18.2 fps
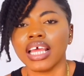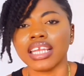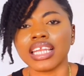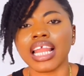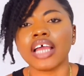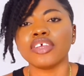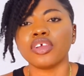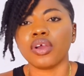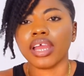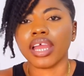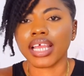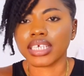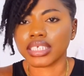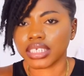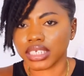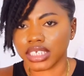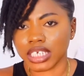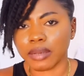Now your hair
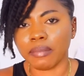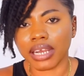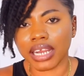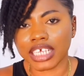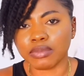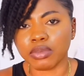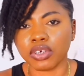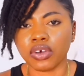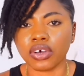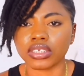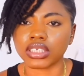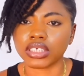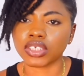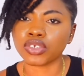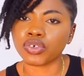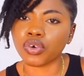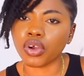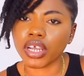is the same length because
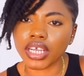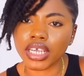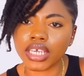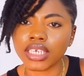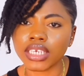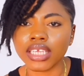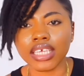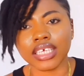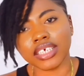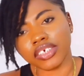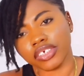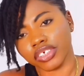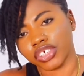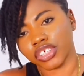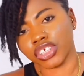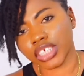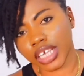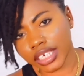it's growing,
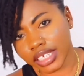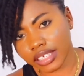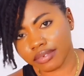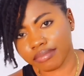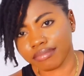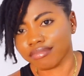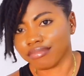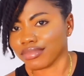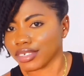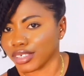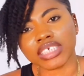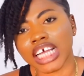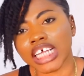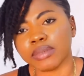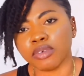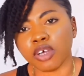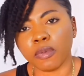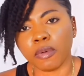it's shedding.
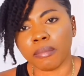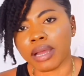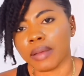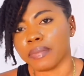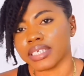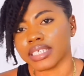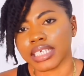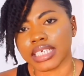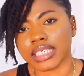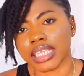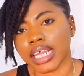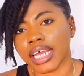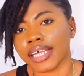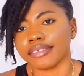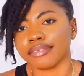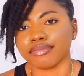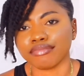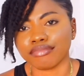Chat me up on my business
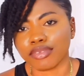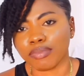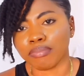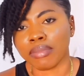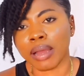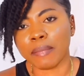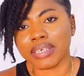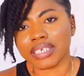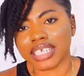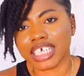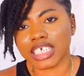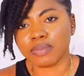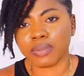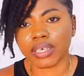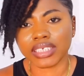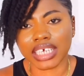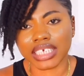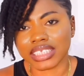line, my business
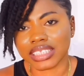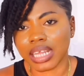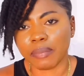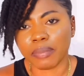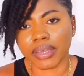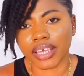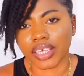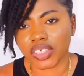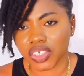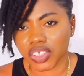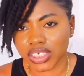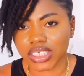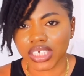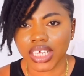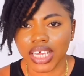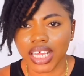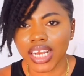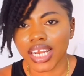page at Nappy
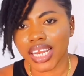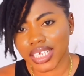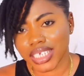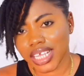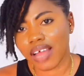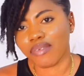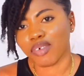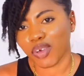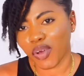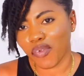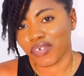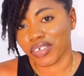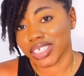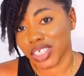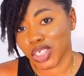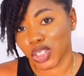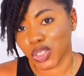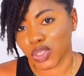NG. Let's have a
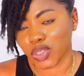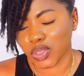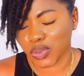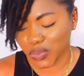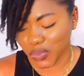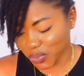conversation.